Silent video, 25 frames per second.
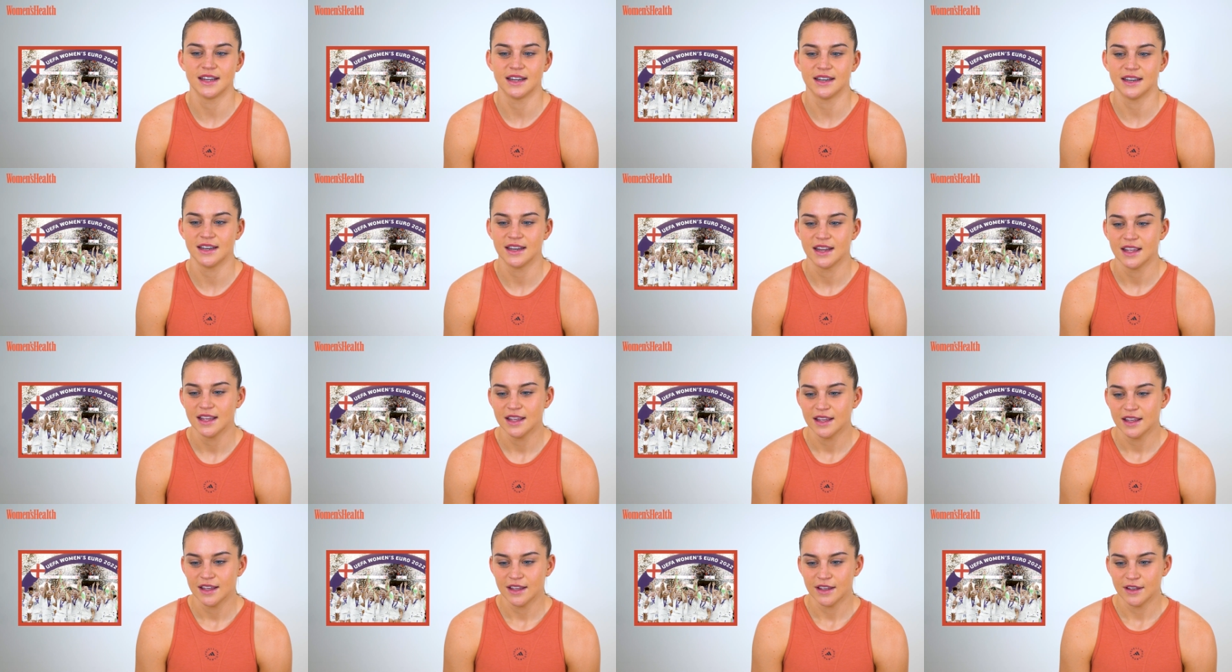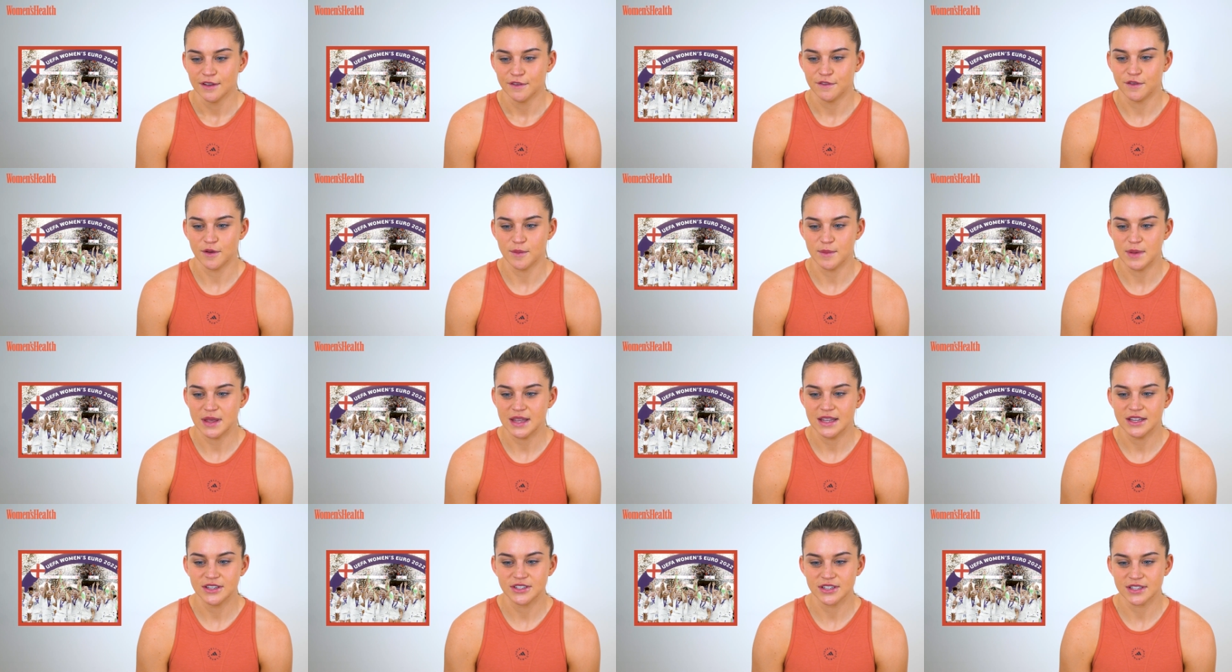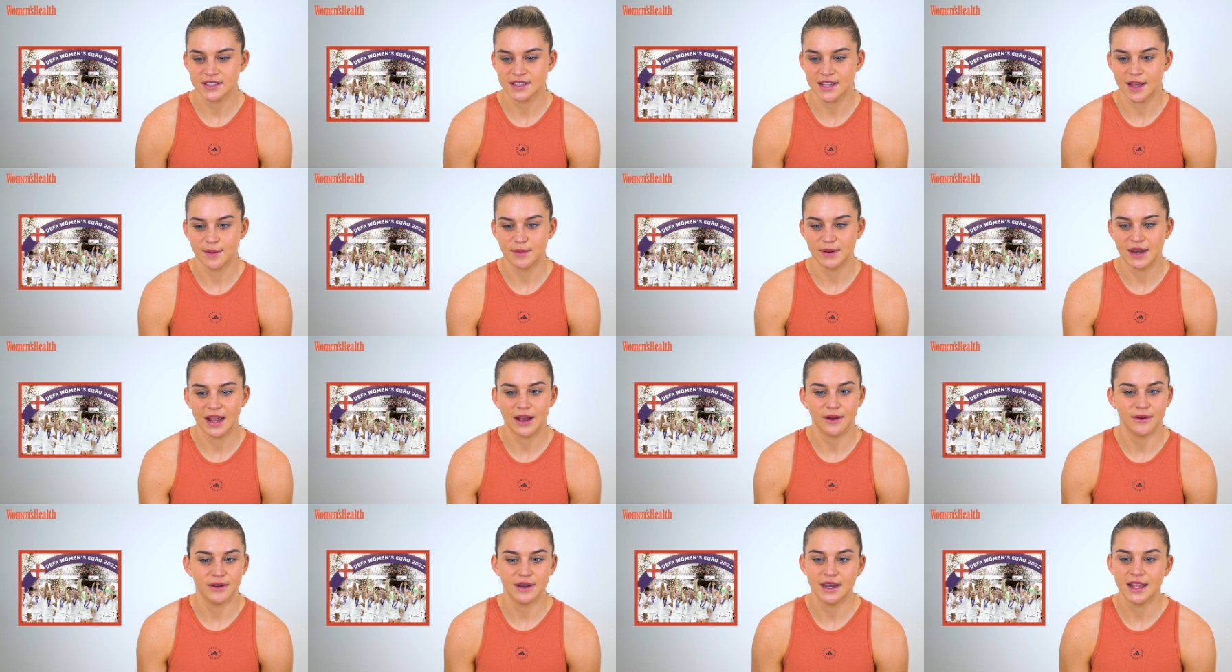And for me, just coming
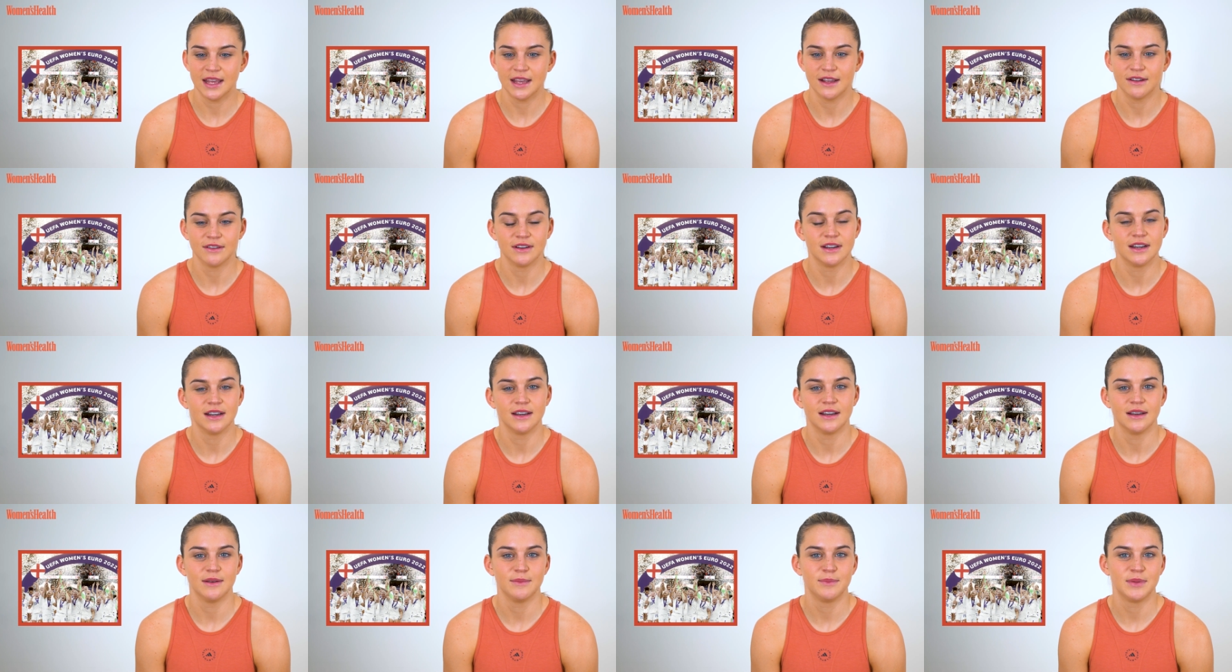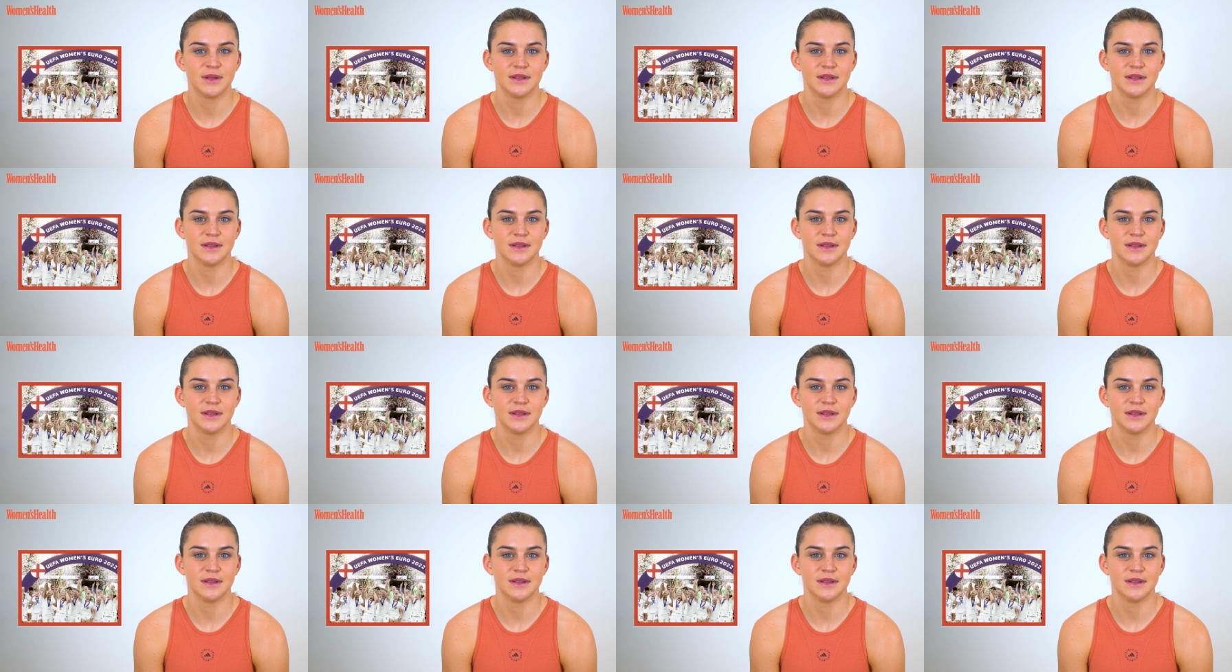out and hearing